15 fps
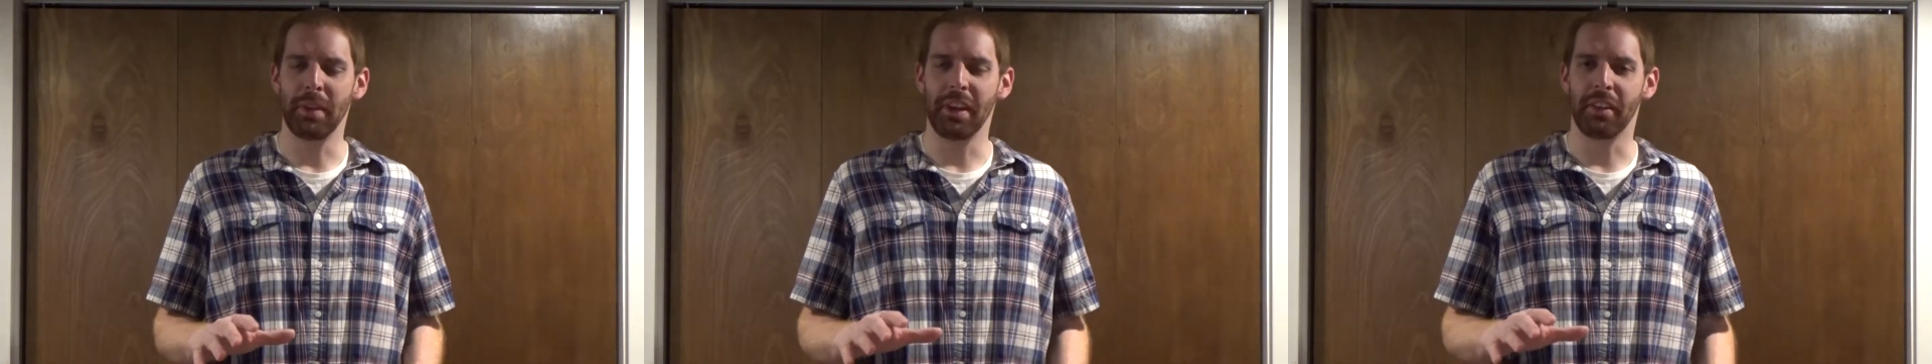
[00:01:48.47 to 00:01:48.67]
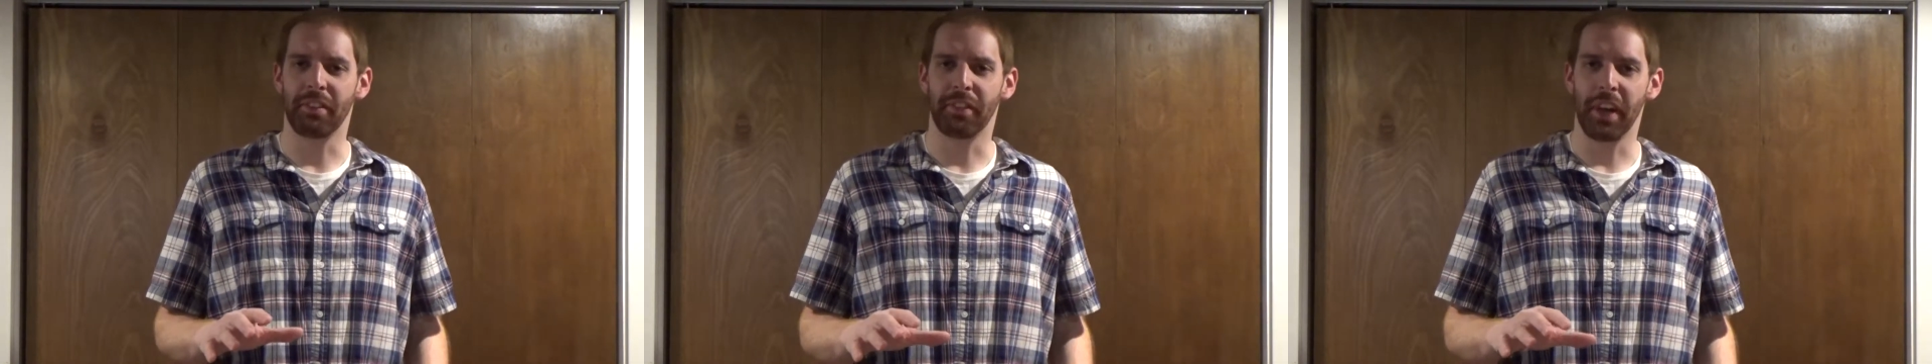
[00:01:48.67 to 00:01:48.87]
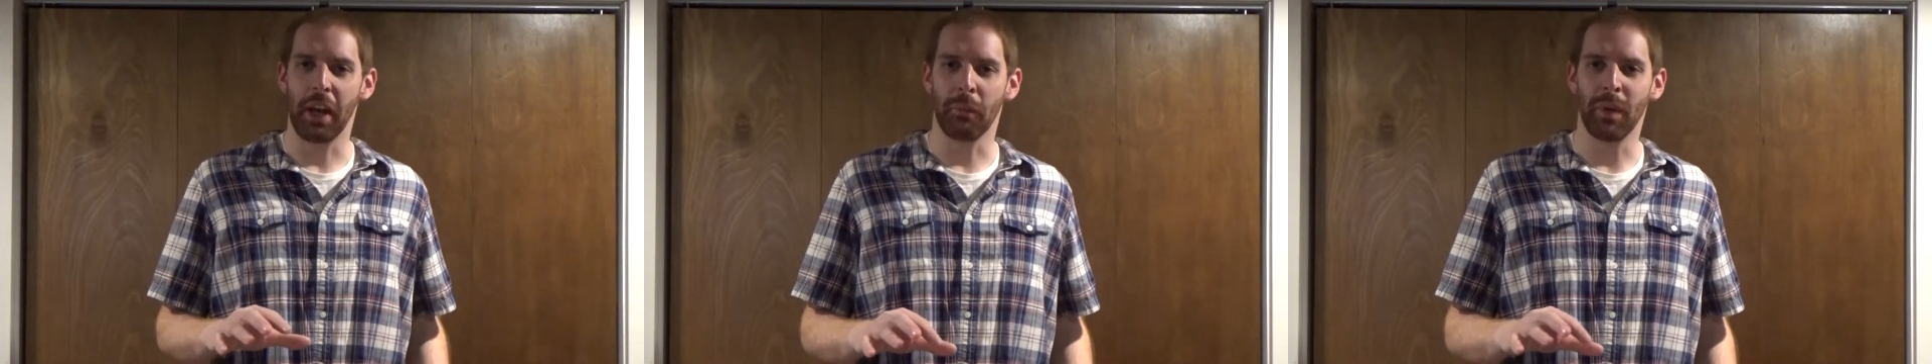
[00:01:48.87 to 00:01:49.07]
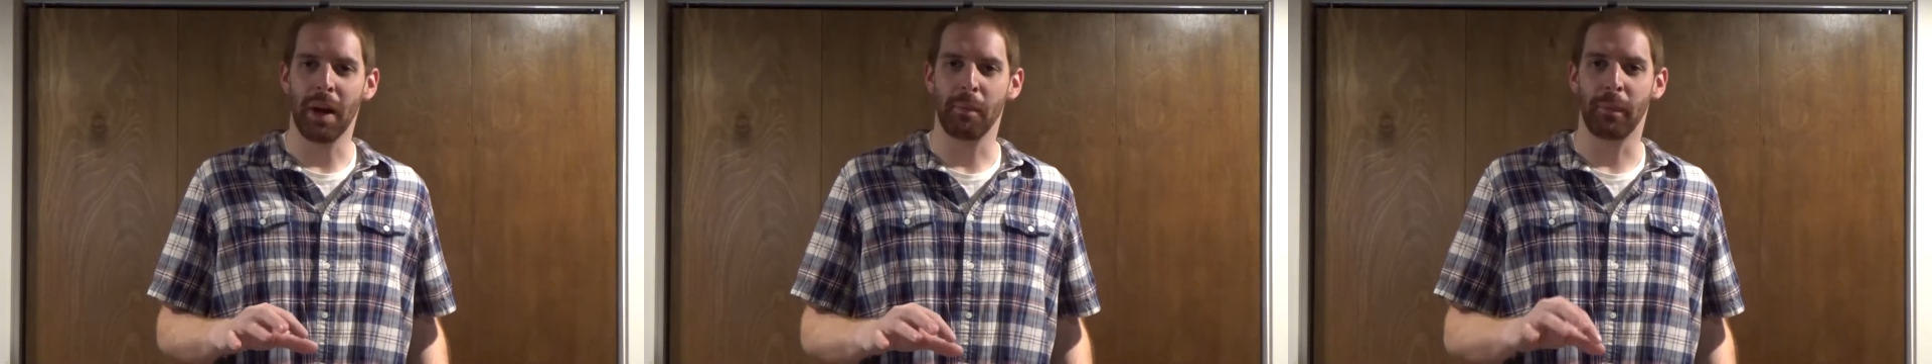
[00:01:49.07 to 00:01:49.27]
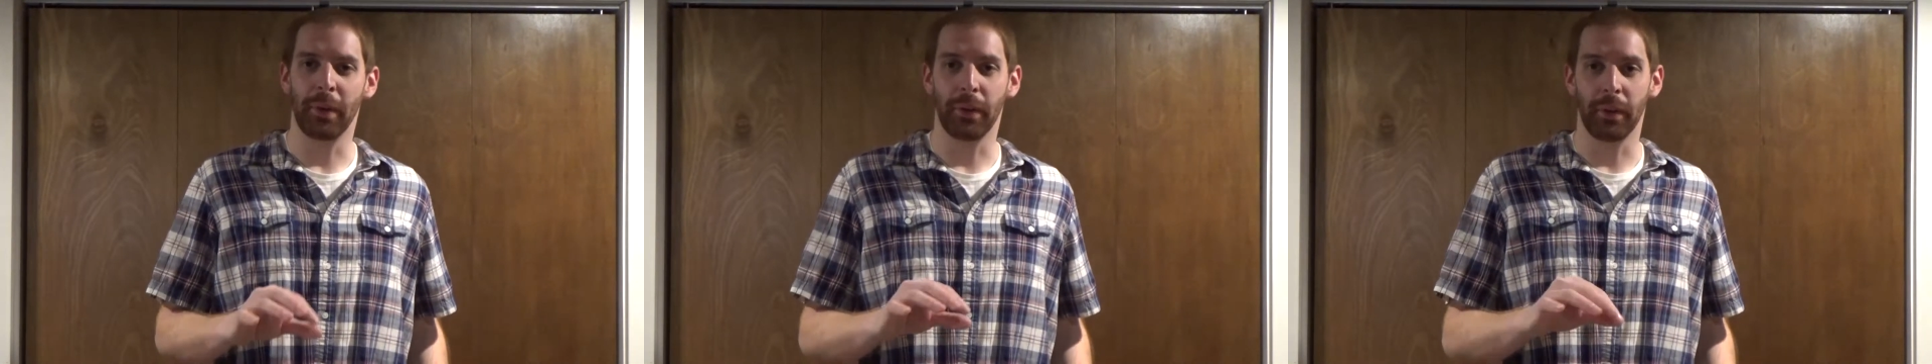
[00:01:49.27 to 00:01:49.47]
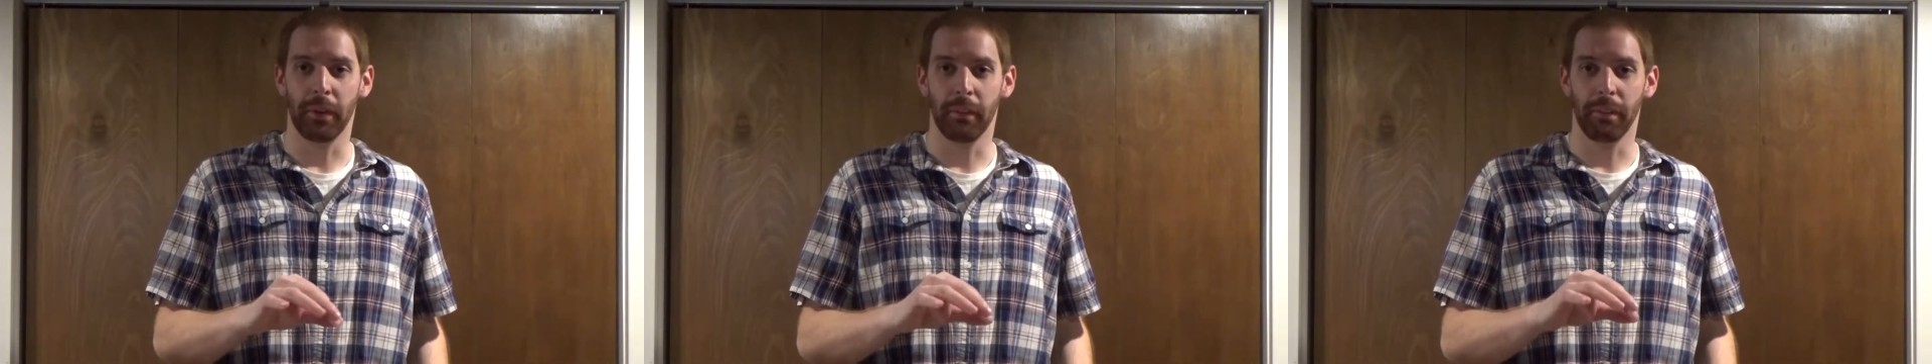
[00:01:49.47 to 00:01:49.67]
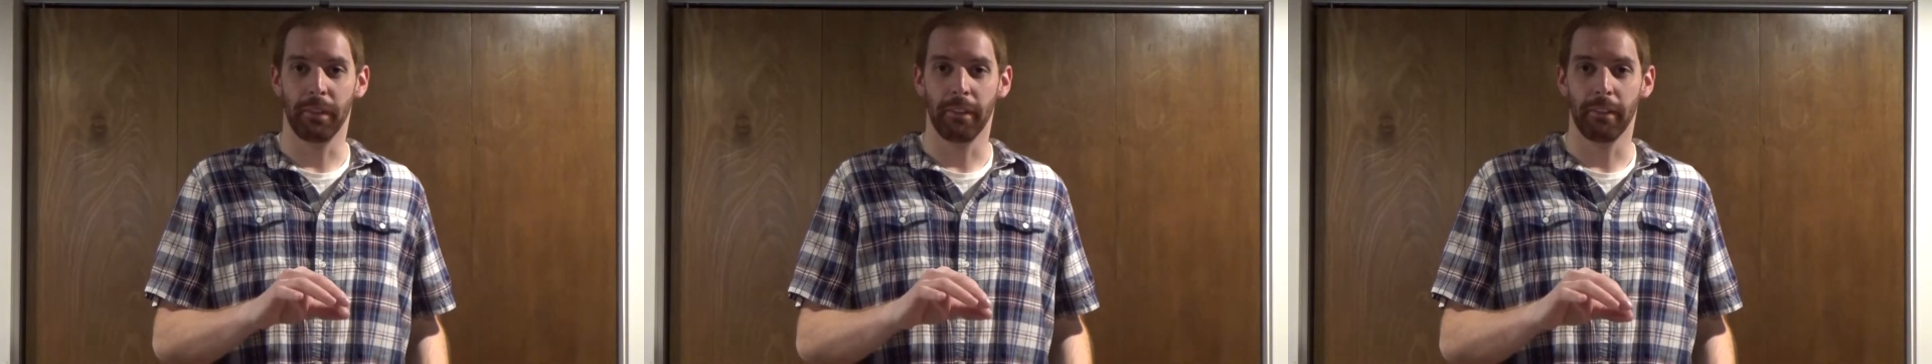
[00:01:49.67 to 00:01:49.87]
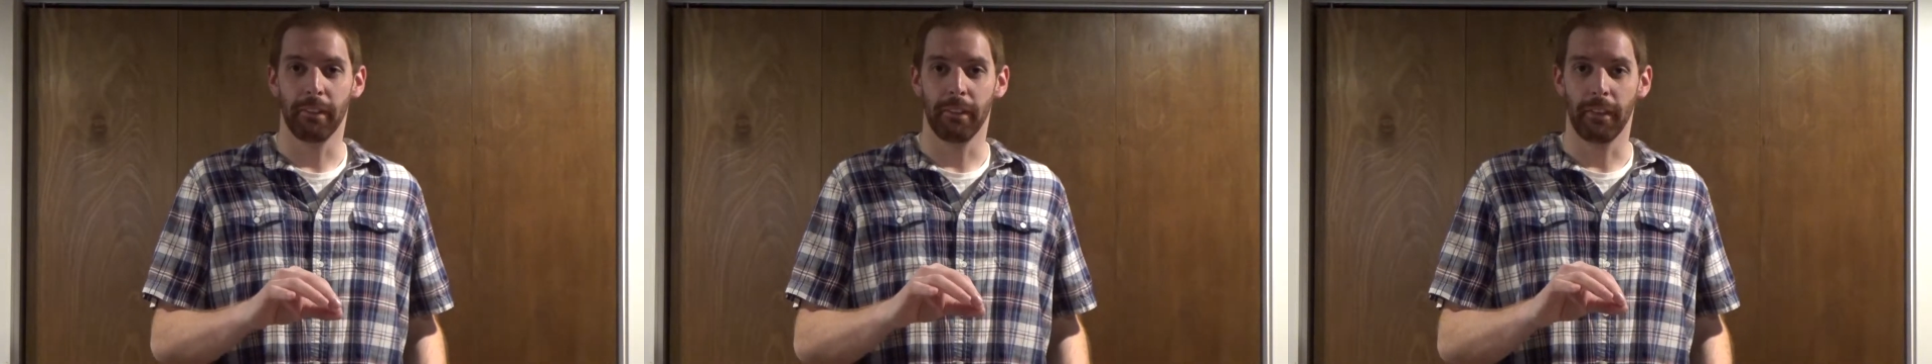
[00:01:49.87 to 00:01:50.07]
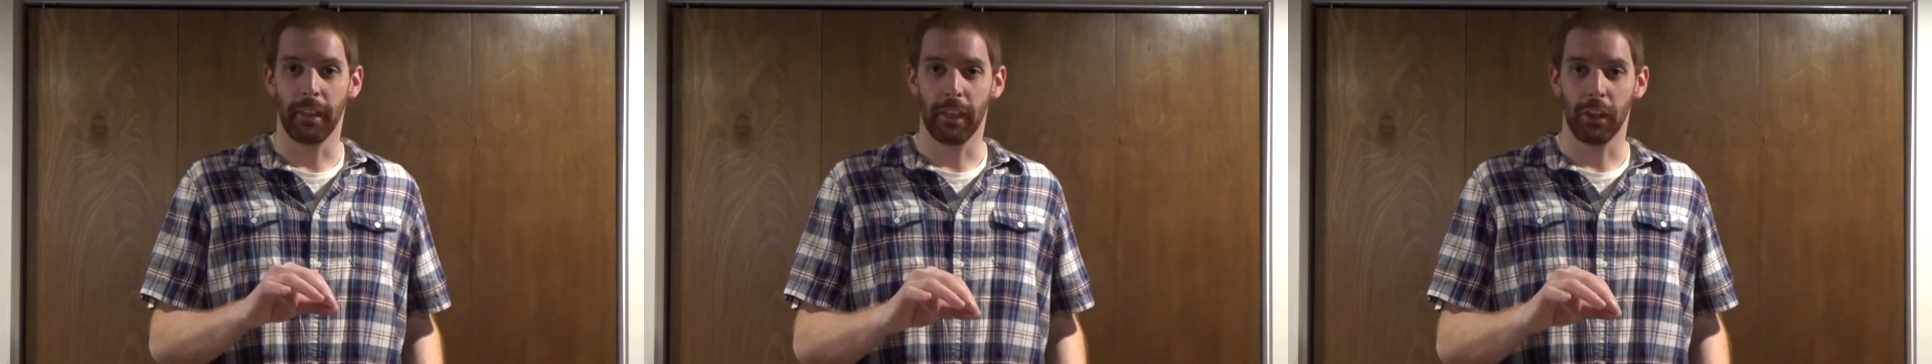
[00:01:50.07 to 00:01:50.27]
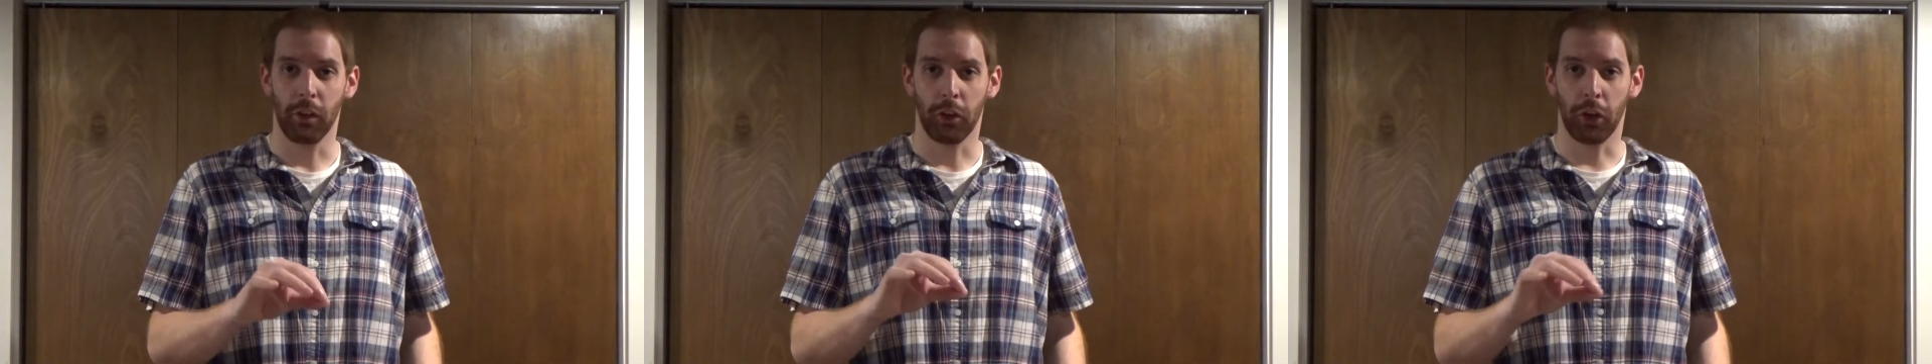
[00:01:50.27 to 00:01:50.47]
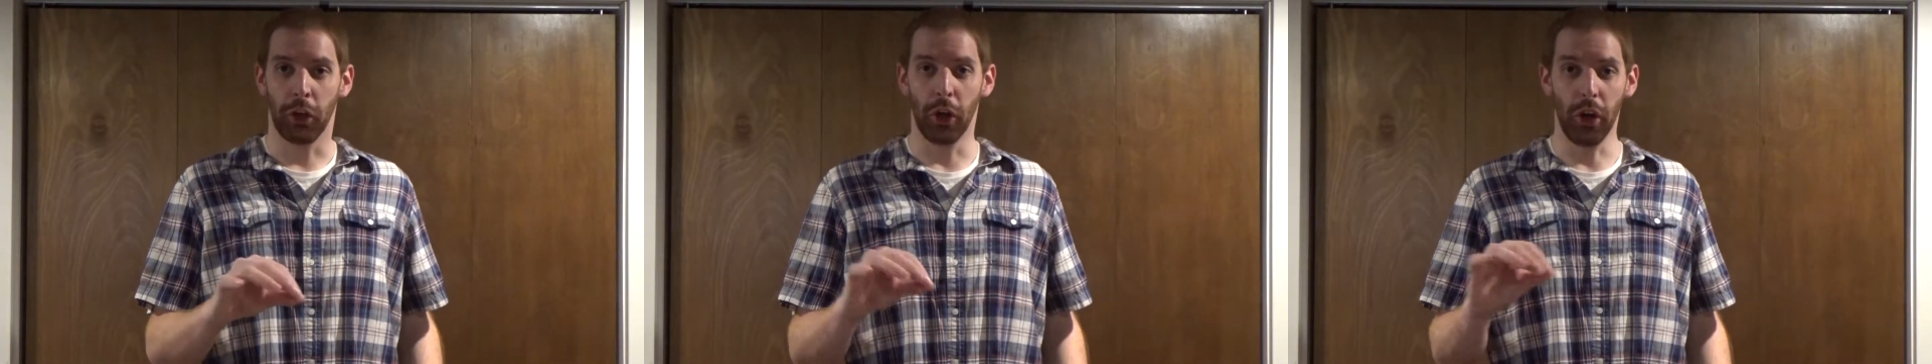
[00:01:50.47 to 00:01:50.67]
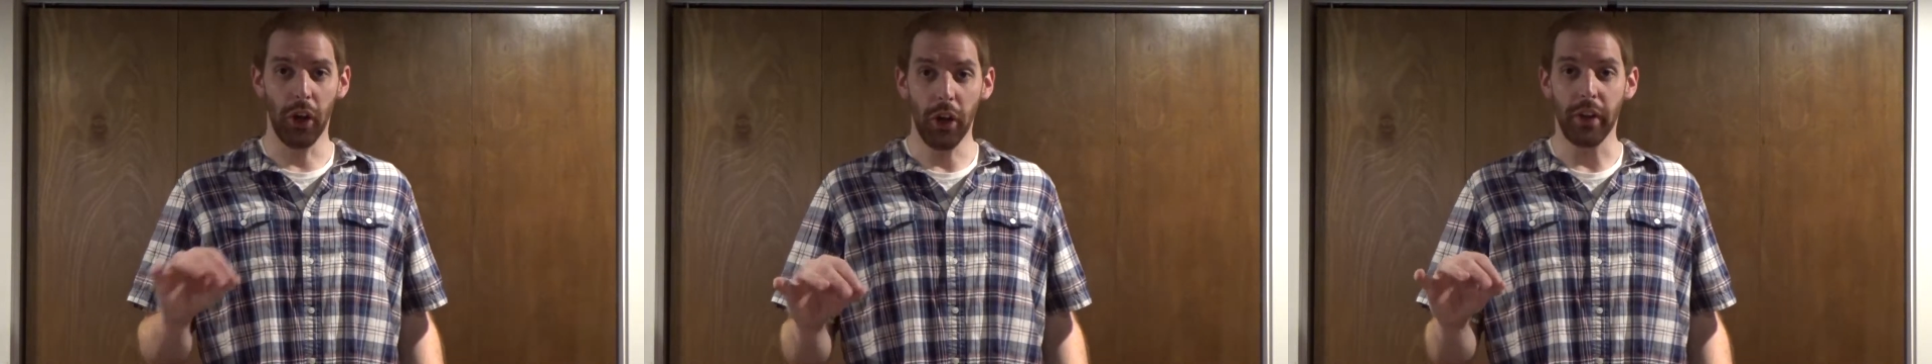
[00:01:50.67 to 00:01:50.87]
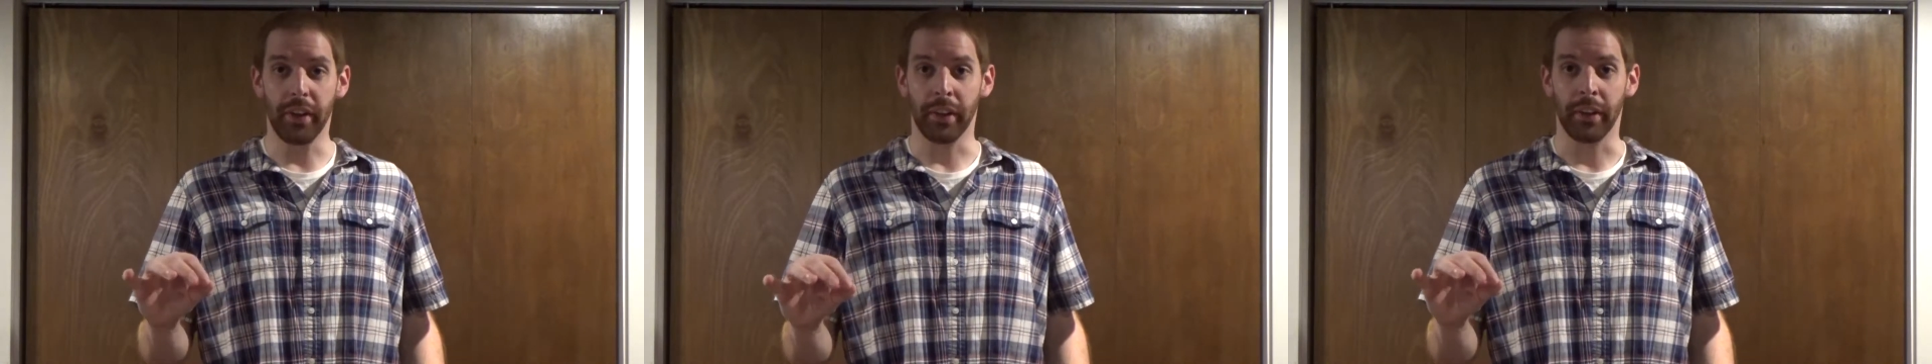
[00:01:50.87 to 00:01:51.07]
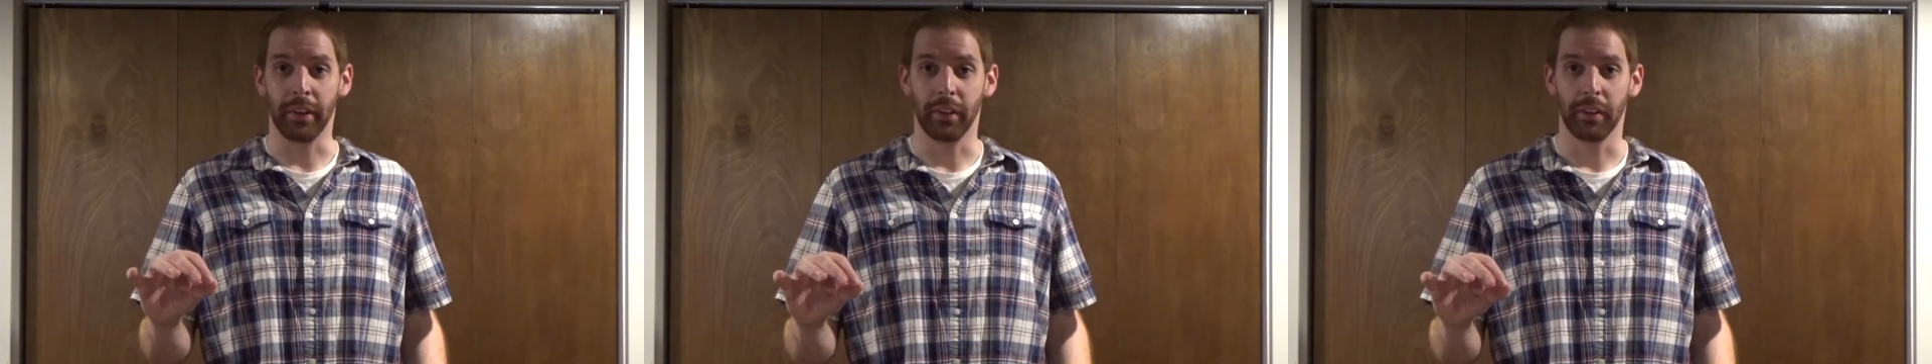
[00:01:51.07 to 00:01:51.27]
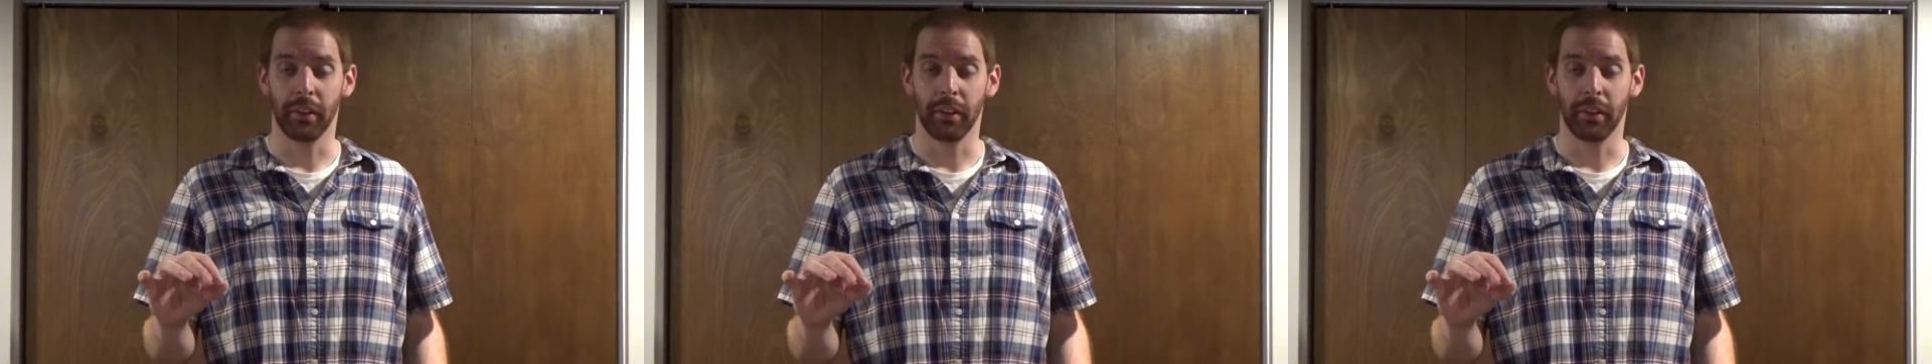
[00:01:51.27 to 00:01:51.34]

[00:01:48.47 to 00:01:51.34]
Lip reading: if a weapon could